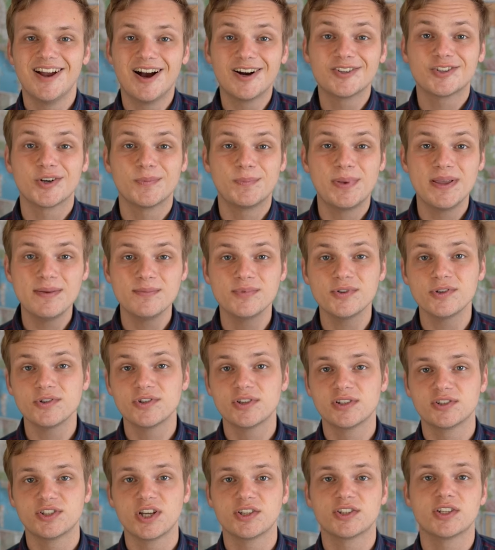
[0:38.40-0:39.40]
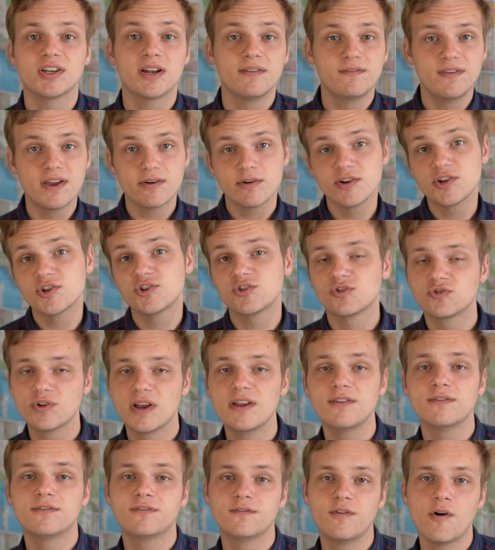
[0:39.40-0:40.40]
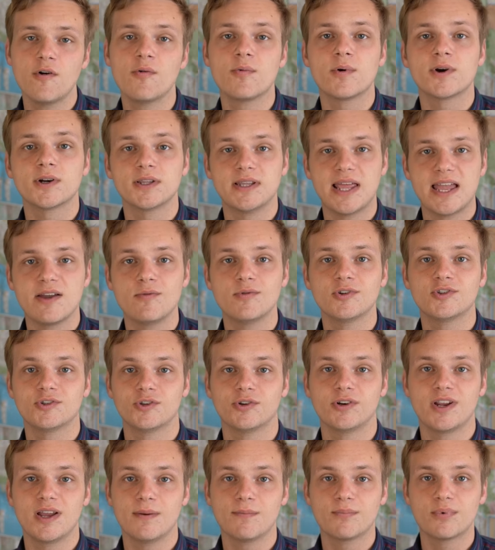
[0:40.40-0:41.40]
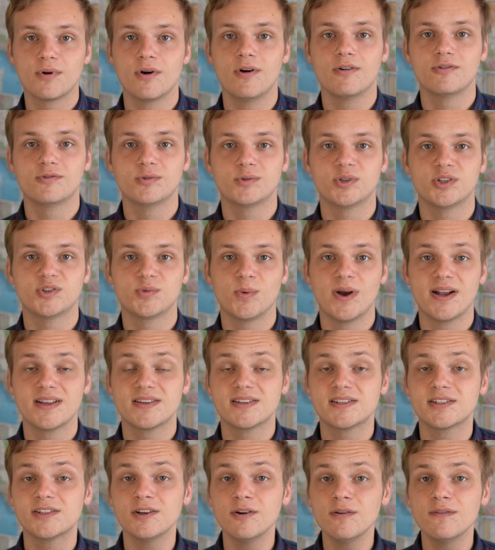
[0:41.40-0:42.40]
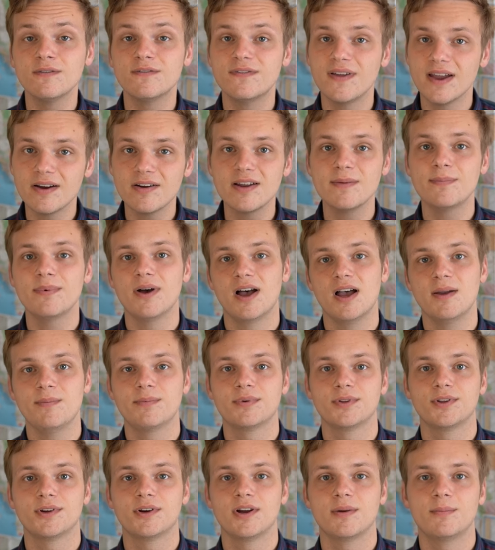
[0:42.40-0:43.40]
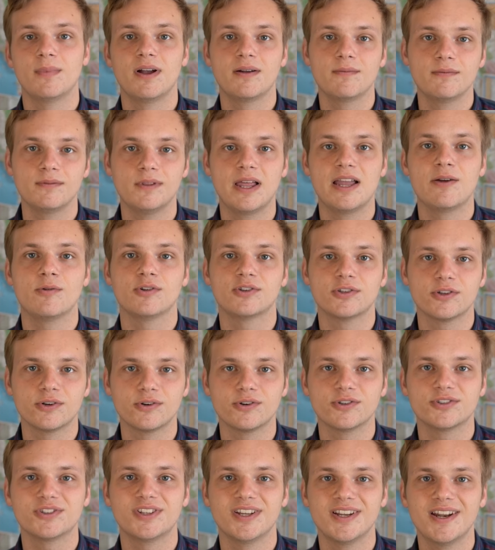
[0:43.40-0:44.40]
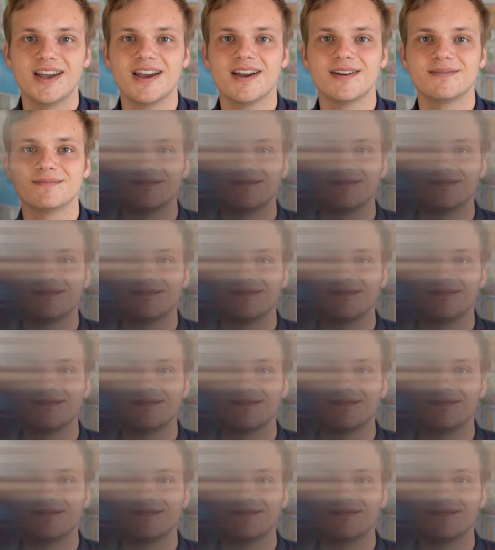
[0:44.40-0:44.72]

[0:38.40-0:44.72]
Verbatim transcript: Doctor Pimsleur suggested a very straightforward language learning approach, which is why it's still very popular among language learners today.